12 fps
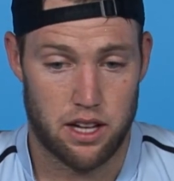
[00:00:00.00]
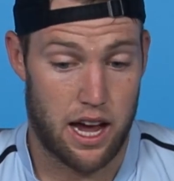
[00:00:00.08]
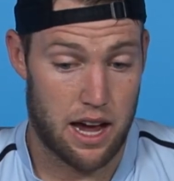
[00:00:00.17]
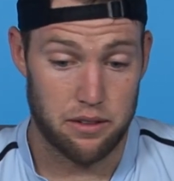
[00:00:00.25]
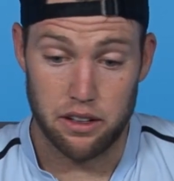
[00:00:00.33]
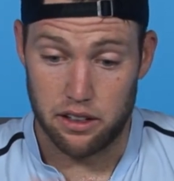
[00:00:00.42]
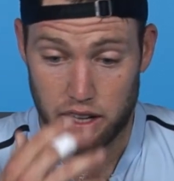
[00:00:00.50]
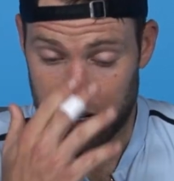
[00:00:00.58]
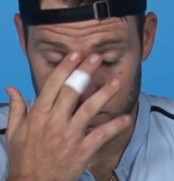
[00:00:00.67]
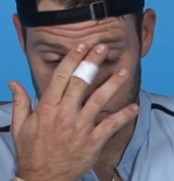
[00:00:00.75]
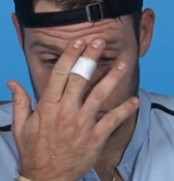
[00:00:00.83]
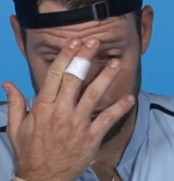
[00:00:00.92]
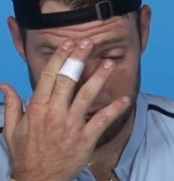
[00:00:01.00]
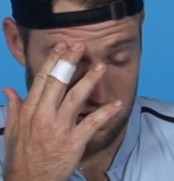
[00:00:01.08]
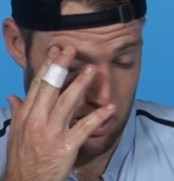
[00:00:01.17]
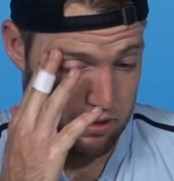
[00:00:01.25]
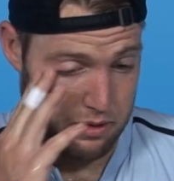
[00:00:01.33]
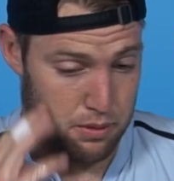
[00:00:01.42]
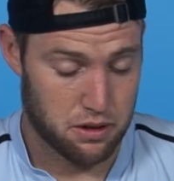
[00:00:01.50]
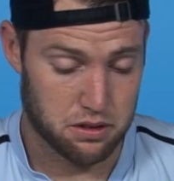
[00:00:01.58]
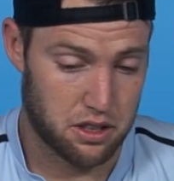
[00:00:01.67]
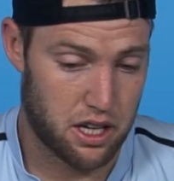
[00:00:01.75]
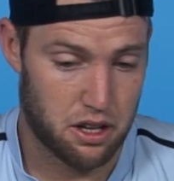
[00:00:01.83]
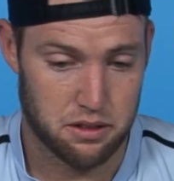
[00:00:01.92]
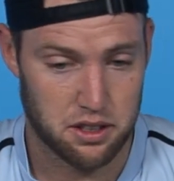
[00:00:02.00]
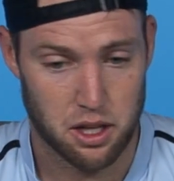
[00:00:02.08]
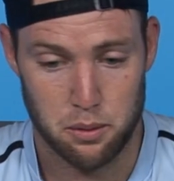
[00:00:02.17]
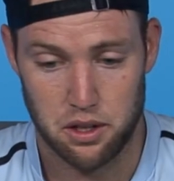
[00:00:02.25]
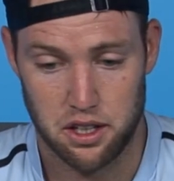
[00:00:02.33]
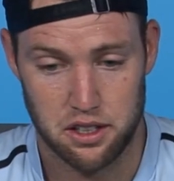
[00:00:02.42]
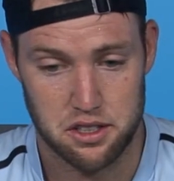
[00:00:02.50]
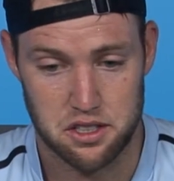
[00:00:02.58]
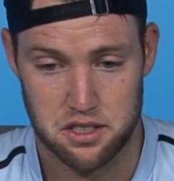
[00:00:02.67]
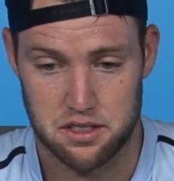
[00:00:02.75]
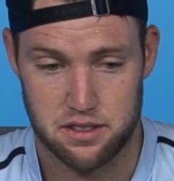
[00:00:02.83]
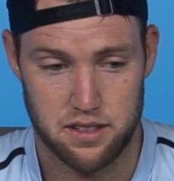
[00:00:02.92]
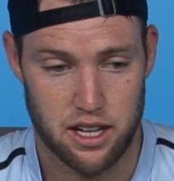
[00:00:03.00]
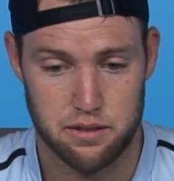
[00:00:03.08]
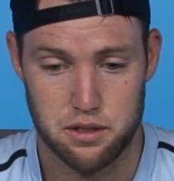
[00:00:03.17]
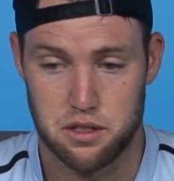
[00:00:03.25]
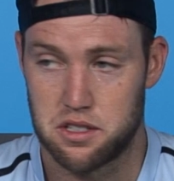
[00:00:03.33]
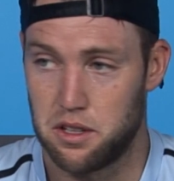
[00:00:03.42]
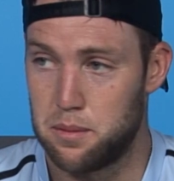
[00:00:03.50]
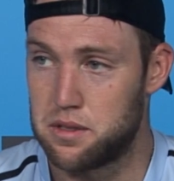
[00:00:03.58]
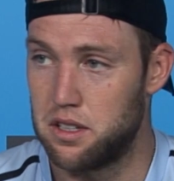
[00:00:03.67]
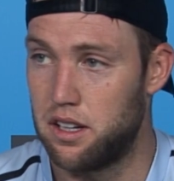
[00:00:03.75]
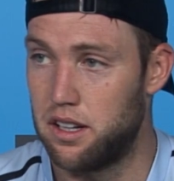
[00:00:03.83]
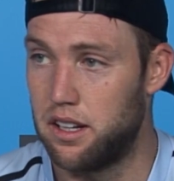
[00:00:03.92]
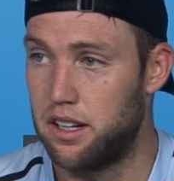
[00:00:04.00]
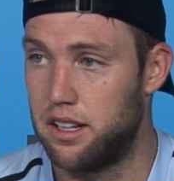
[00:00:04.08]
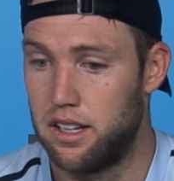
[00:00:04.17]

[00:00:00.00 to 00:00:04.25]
I haven't. I was perfectly healthy coming in, just had a few slips, a